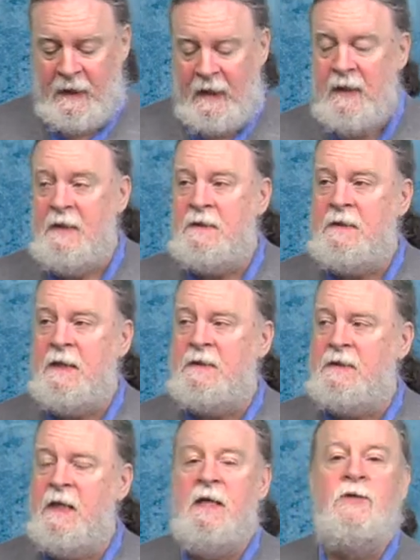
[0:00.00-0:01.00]
is,
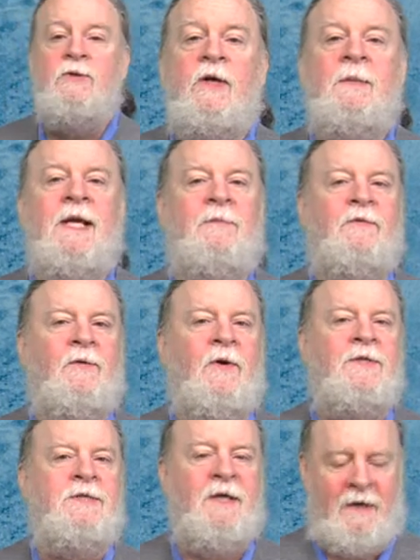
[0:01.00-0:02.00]
let's say, to make up for
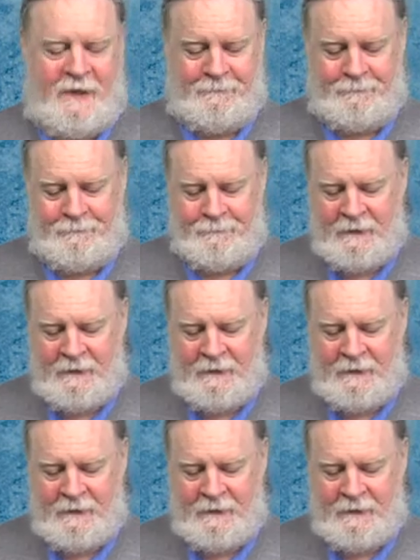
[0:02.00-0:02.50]
lost time.